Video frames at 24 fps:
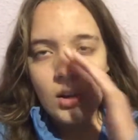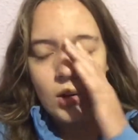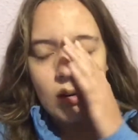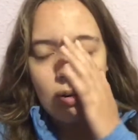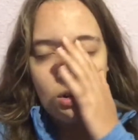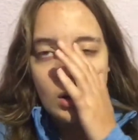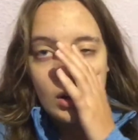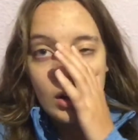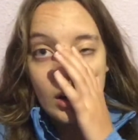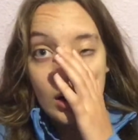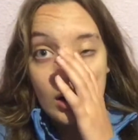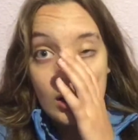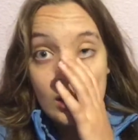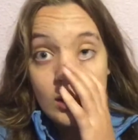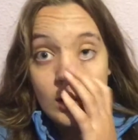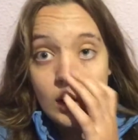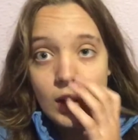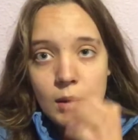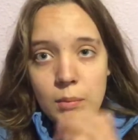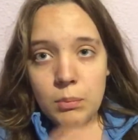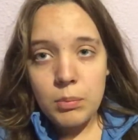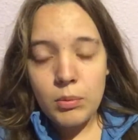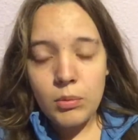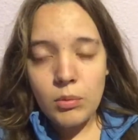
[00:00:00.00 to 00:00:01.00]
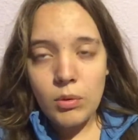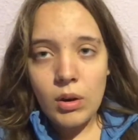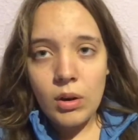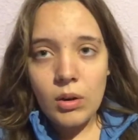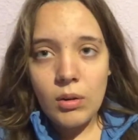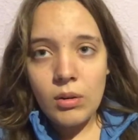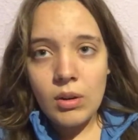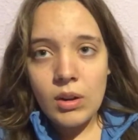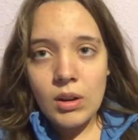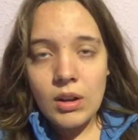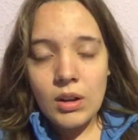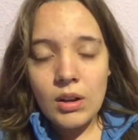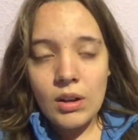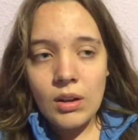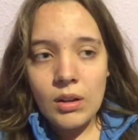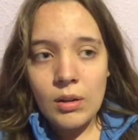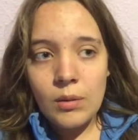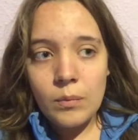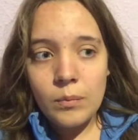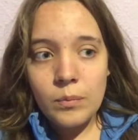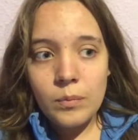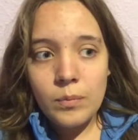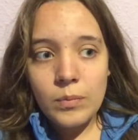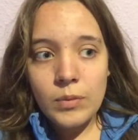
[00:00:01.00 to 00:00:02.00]
or our temporary
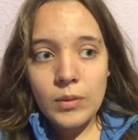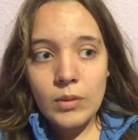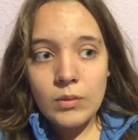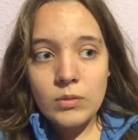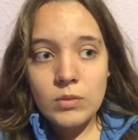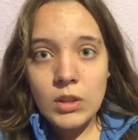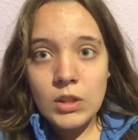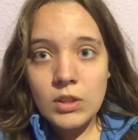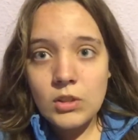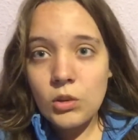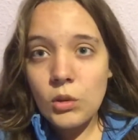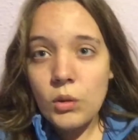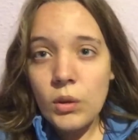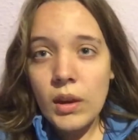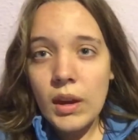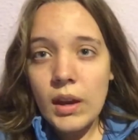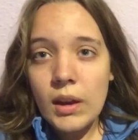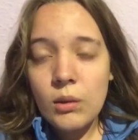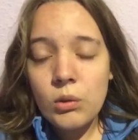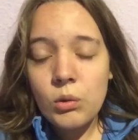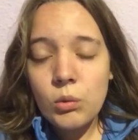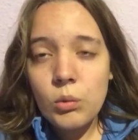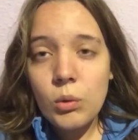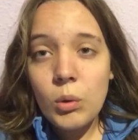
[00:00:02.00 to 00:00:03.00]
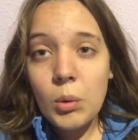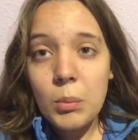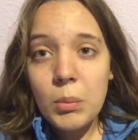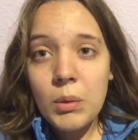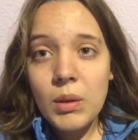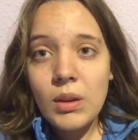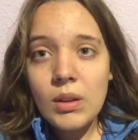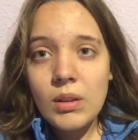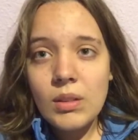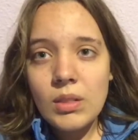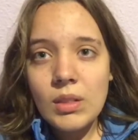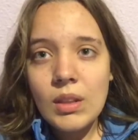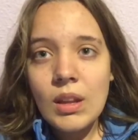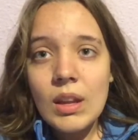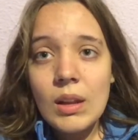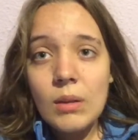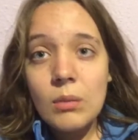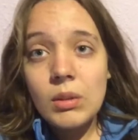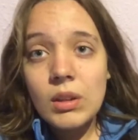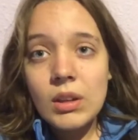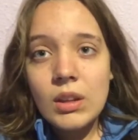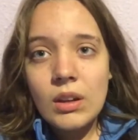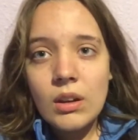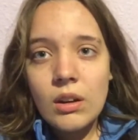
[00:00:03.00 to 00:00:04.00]
um, rental house for a bit.
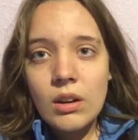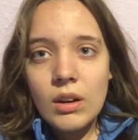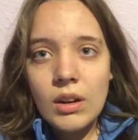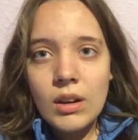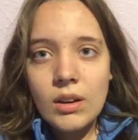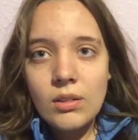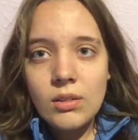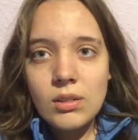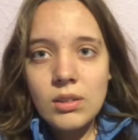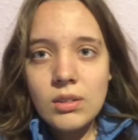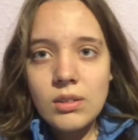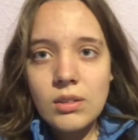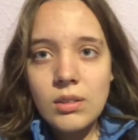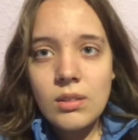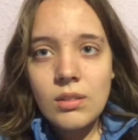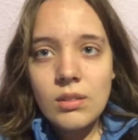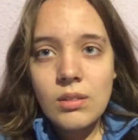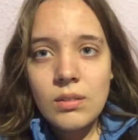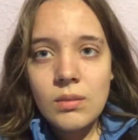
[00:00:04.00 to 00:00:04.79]
Then we get our house.